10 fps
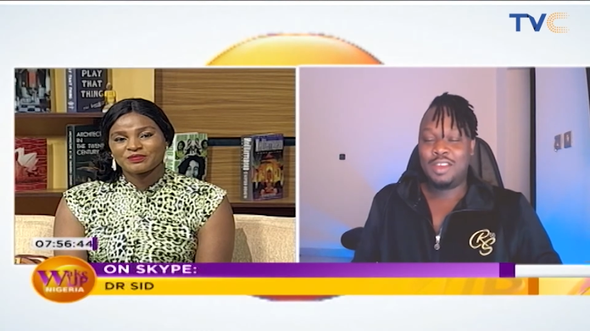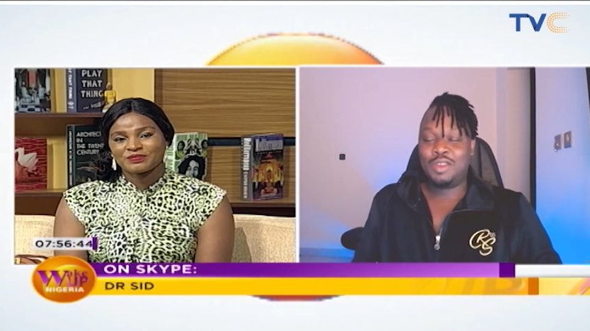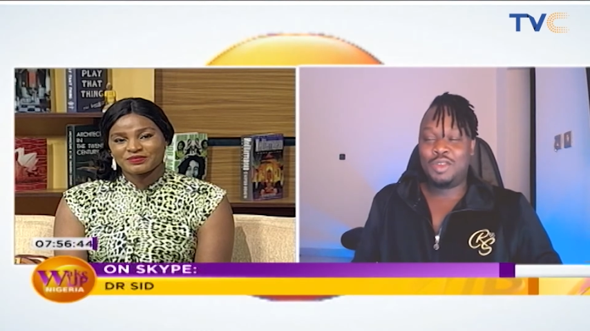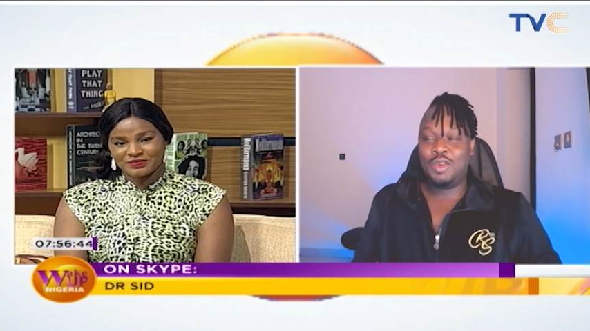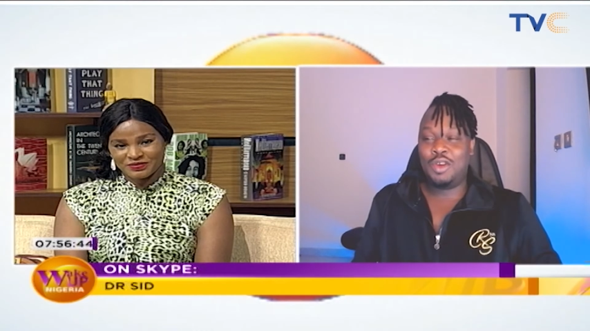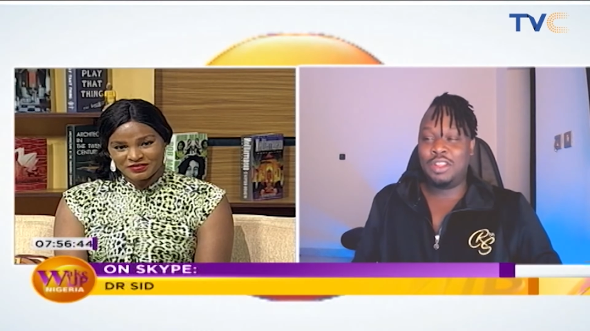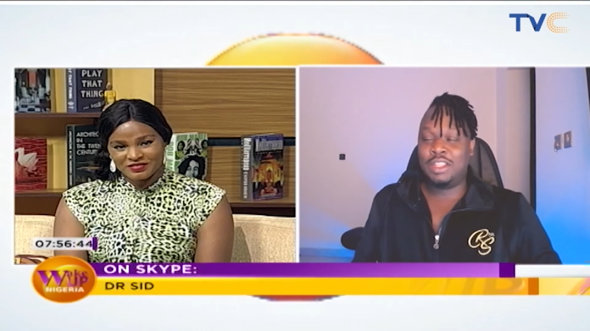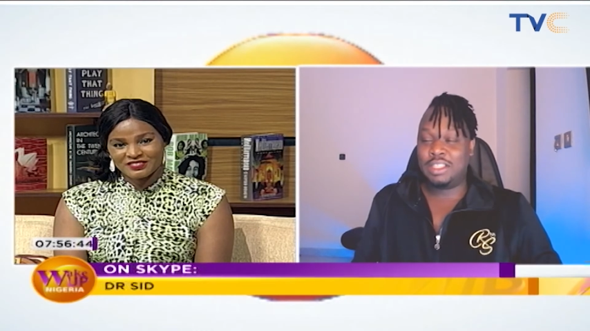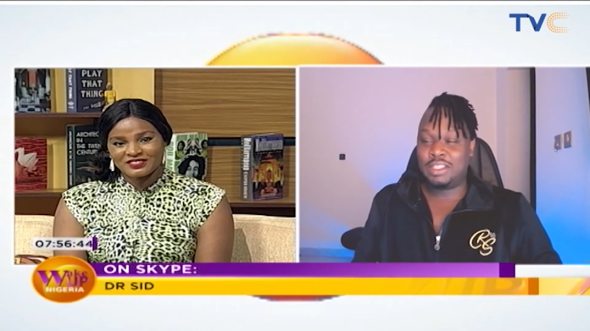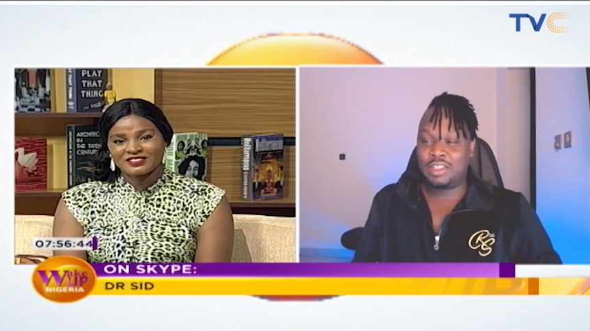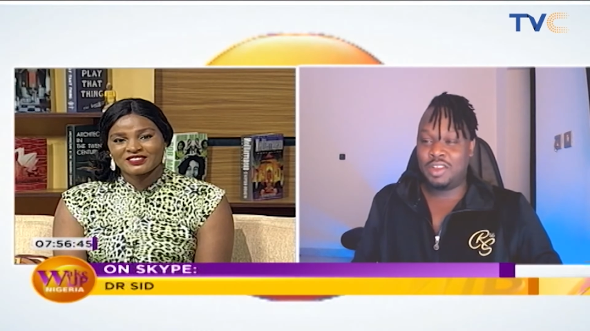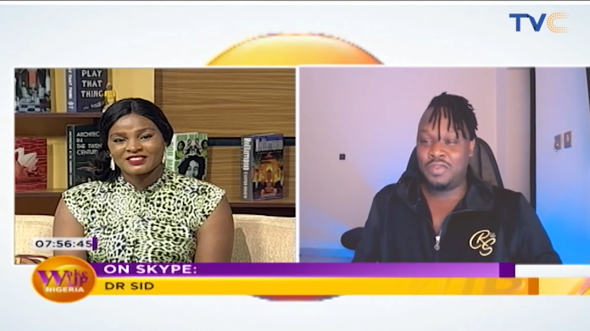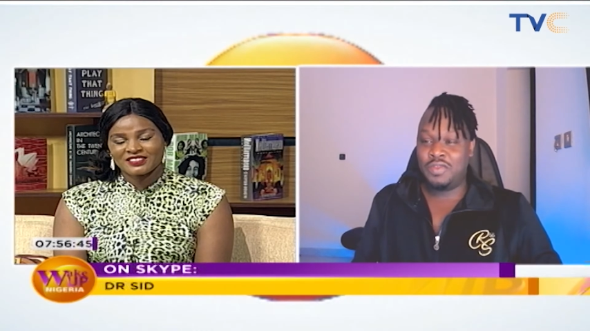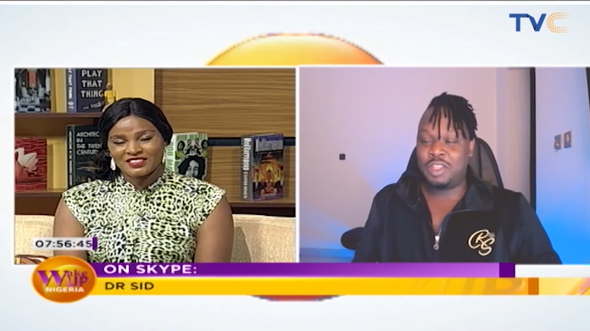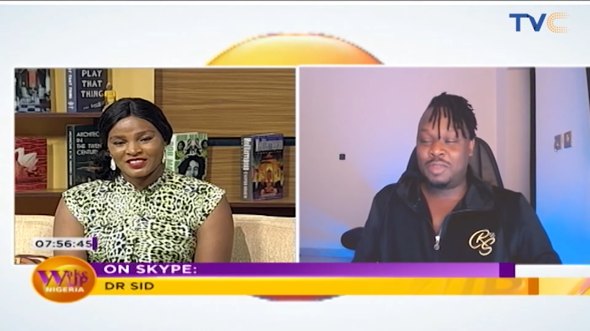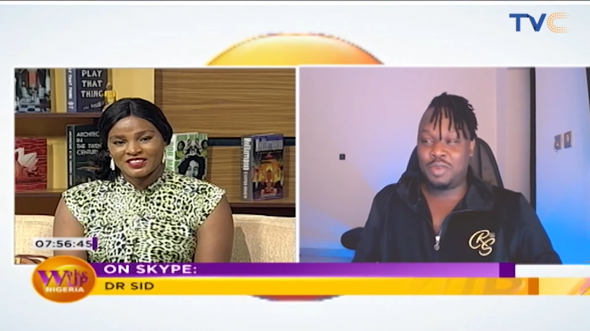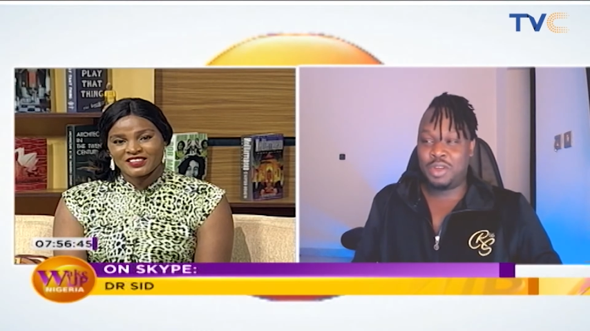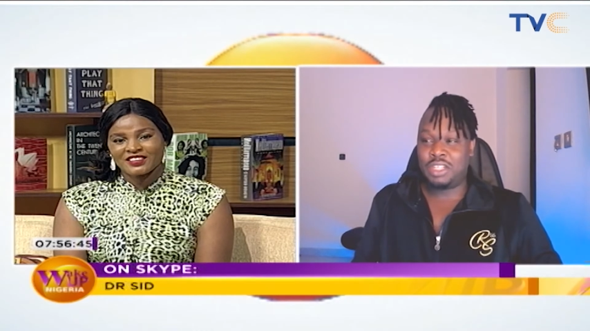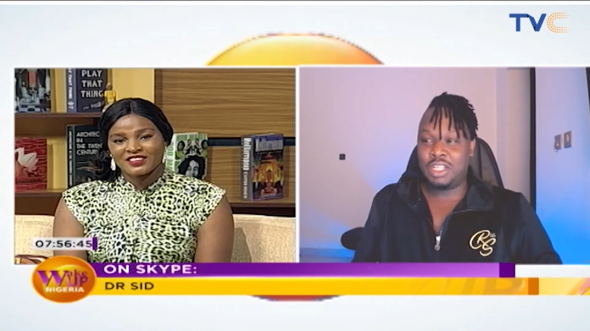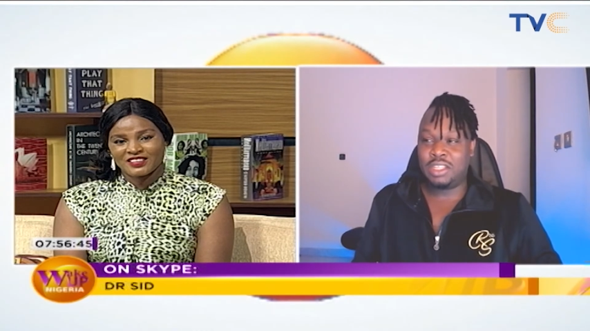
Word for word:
Speaker 1: So on this on this project,